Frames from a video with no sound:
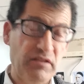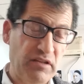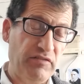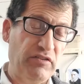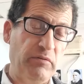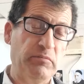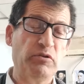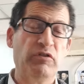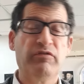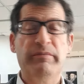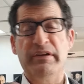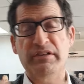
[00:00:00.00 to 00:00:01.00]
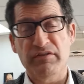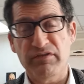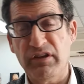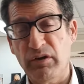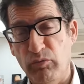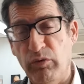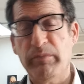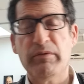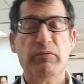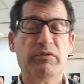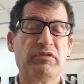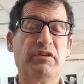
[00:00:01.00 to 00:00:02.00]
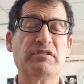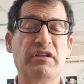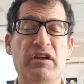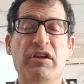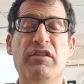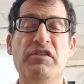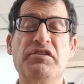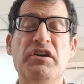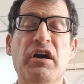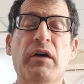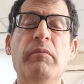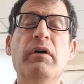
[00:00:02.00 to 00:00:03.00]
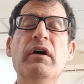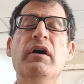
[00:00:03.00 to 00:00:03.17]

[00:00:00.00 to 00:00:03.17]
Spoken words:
Chiyuv Talmud Torah from a man different than a woman, we'll discuss that another time,